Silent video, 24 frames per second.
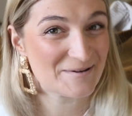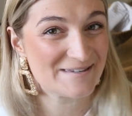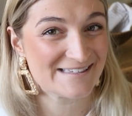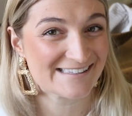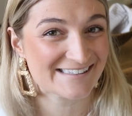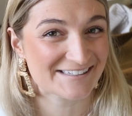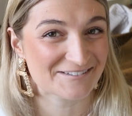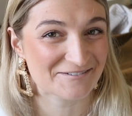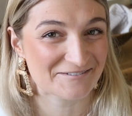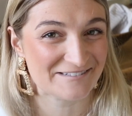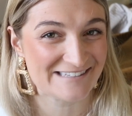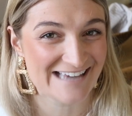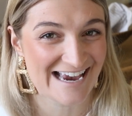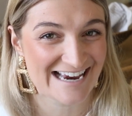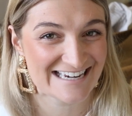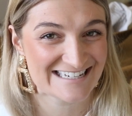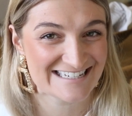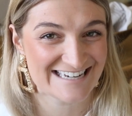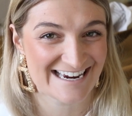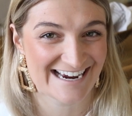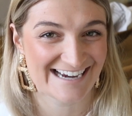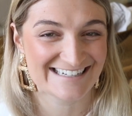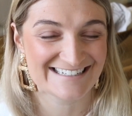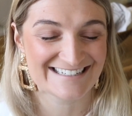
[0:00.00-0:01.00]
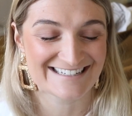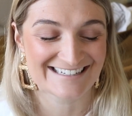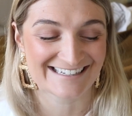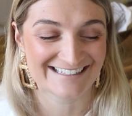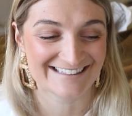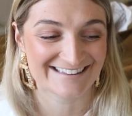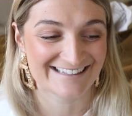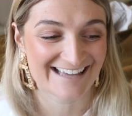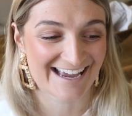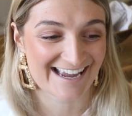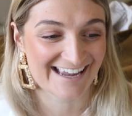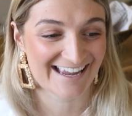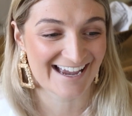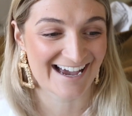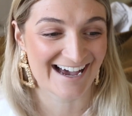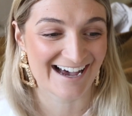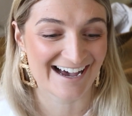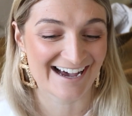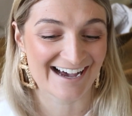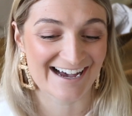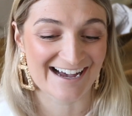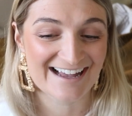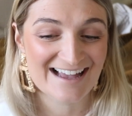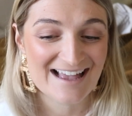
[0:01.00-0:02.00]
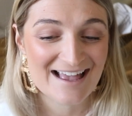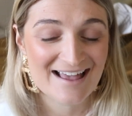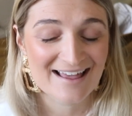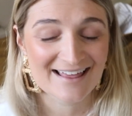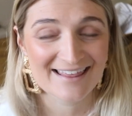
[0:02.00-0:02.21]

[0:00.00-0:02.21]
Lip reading: who's a little dachshund, and they are